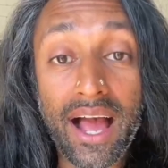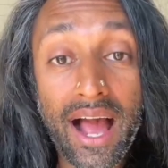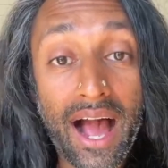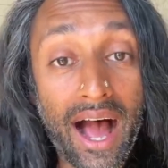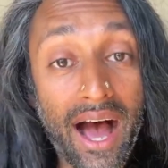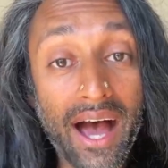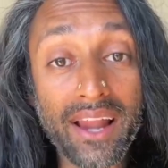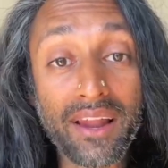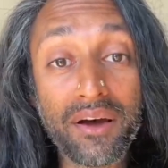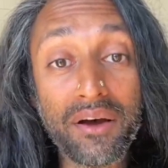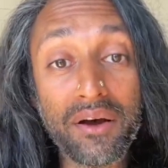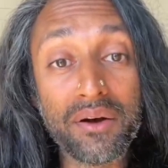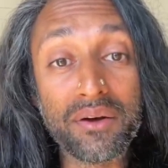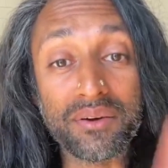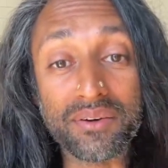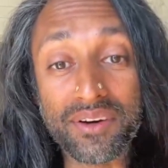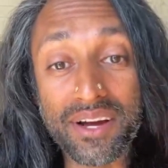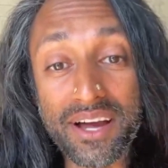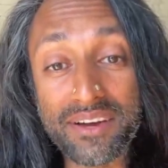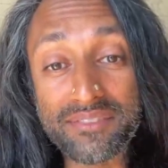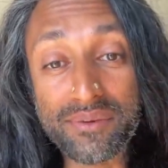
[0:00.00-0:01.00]

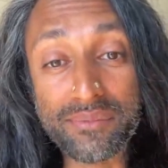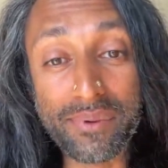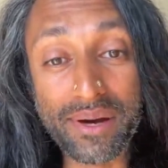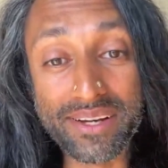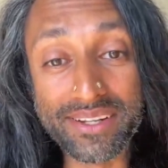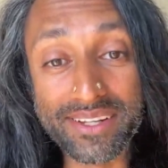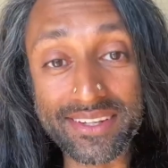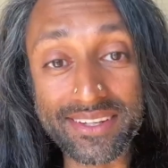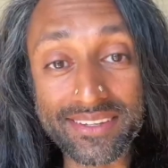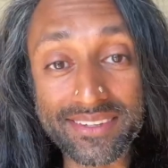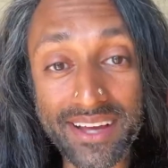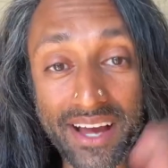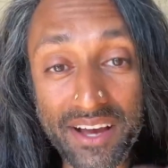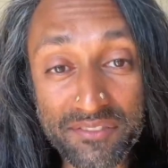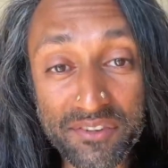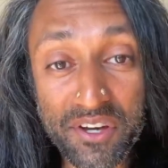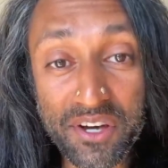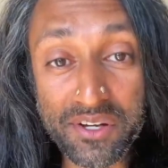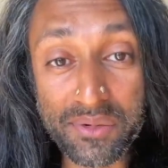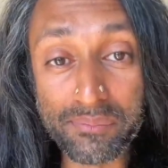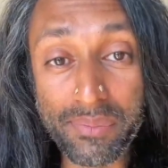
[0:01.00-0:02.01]
Hello, everybody. Have
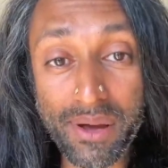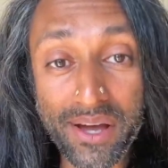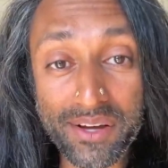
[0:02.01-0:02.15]
you heard of